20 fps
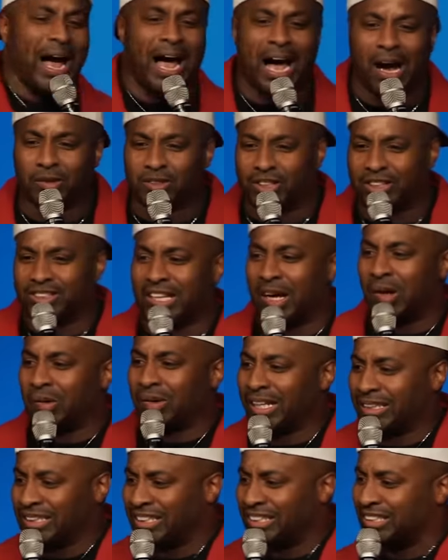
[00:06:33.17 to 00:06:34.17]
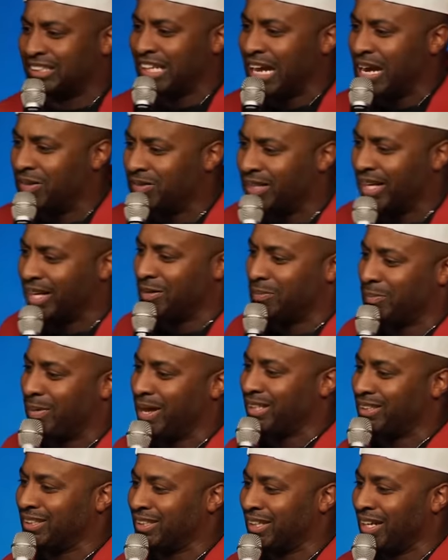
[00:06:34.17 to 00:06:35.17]
my house because I don't like the sound that it
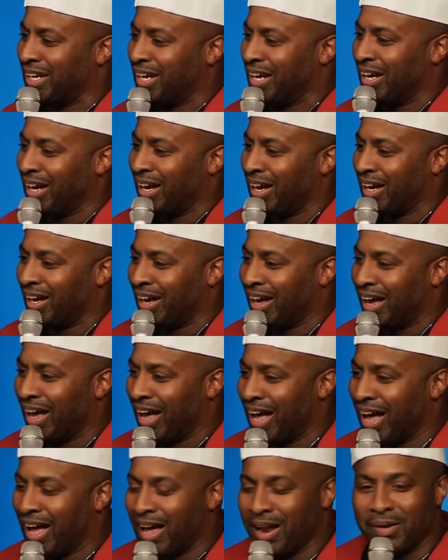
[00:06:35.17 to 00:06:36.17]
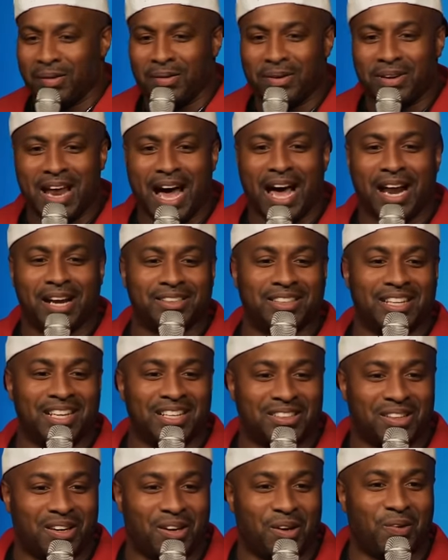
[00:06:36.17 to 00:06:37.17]
makes. Not a
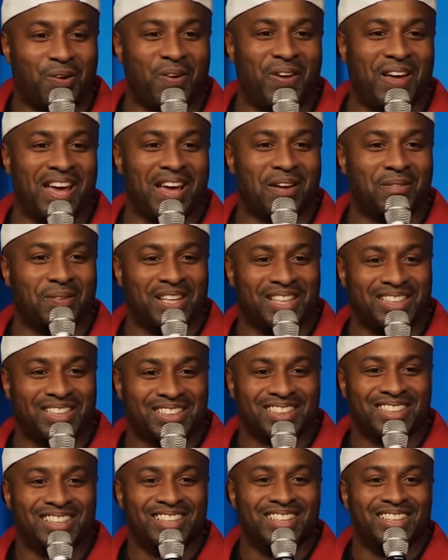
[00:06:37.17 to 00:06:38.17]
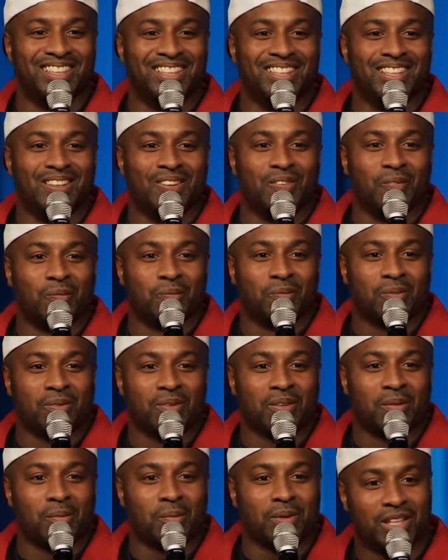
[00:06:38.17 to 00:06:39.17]
ding dong man, but this.
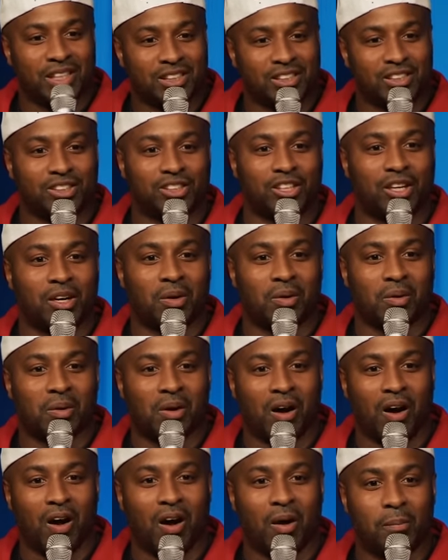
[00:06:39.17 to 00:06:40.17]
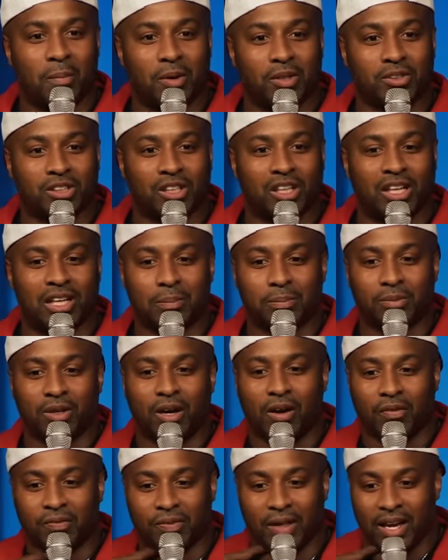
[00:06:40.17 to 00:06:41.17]
But this toe almost clipped
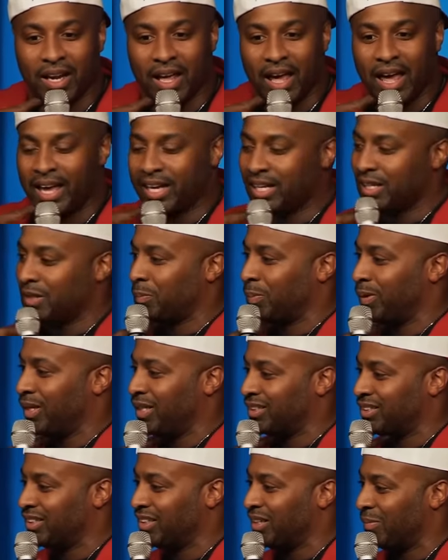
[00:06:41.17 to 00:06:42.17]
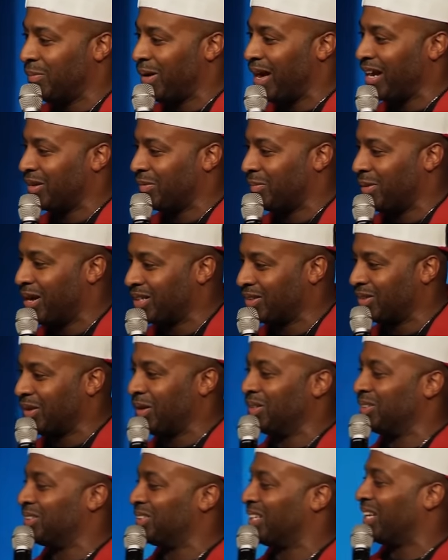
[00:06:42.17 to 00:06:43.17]
off that hanging piece in the back of my
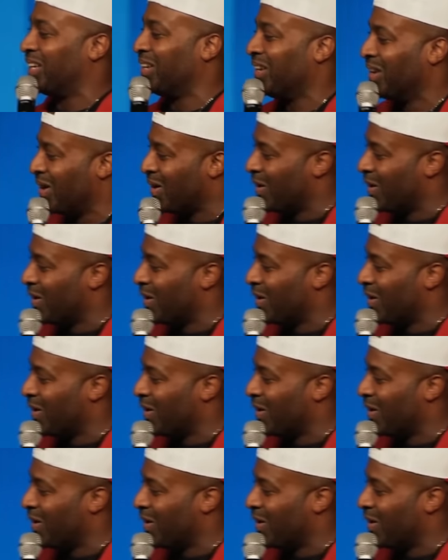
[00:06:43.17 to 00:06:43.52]
throat. It was like